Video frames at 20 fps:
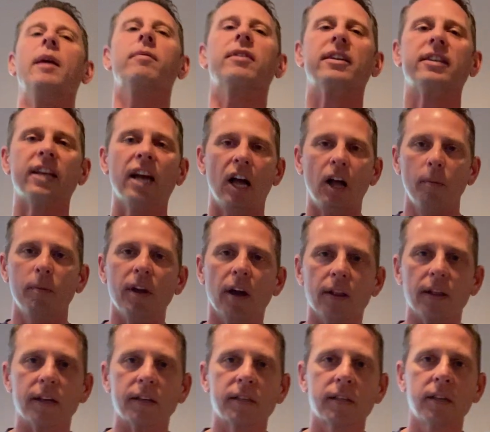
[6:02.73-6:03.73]
able to tell me all
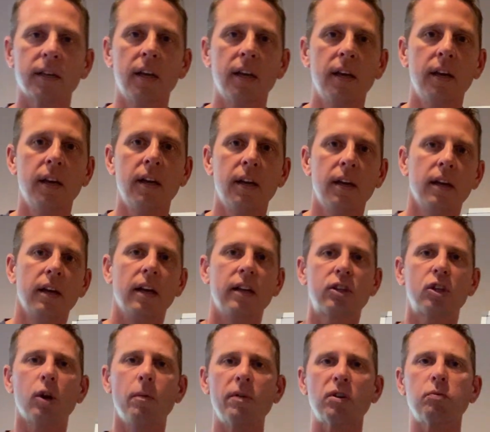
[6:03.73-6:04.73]
this. It's
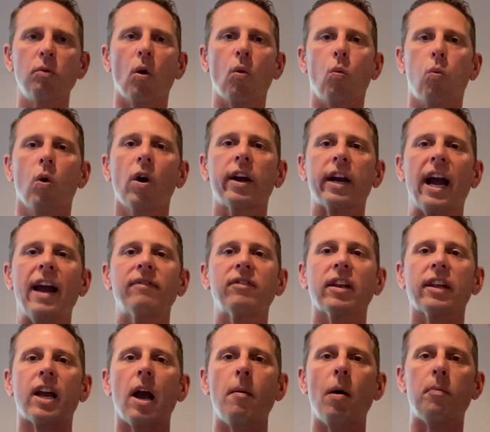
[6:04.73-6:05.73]
so much more work. I have
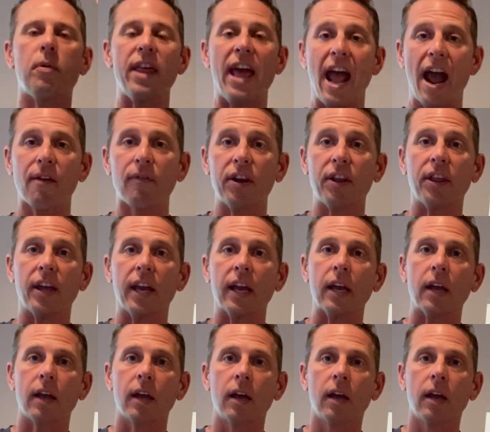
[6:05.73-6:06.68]
to come up with everything.